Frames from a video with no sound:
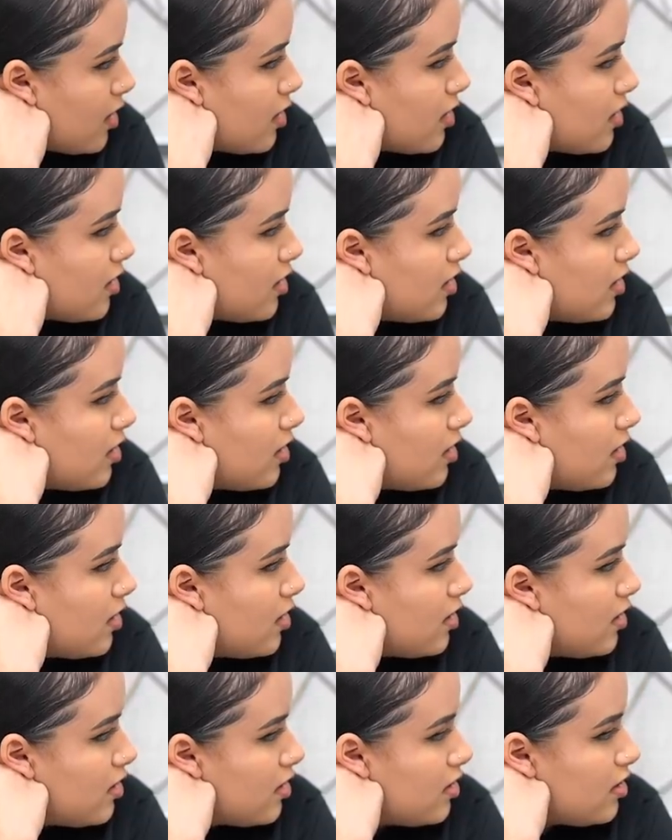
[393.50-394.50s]

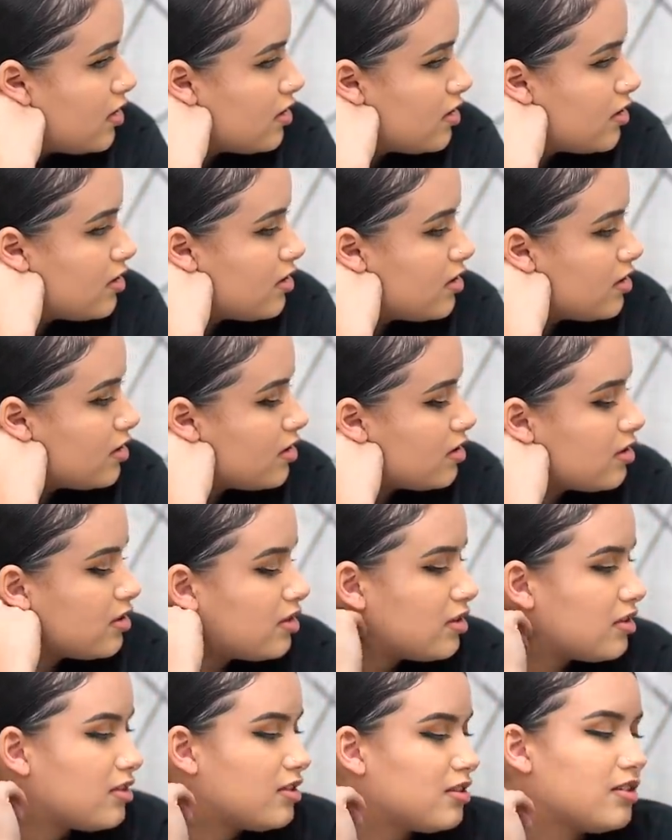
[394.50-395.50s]

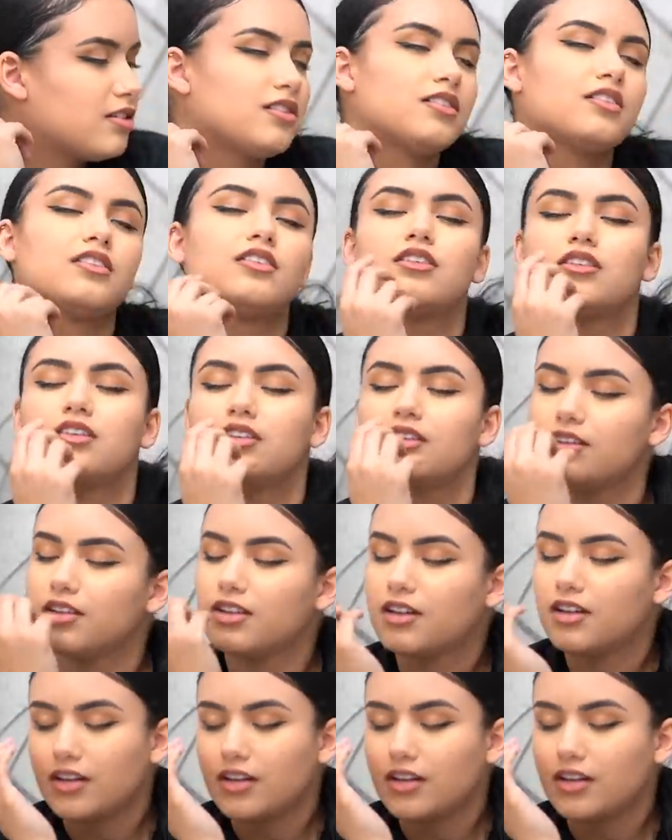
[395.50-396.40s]
(not speaking)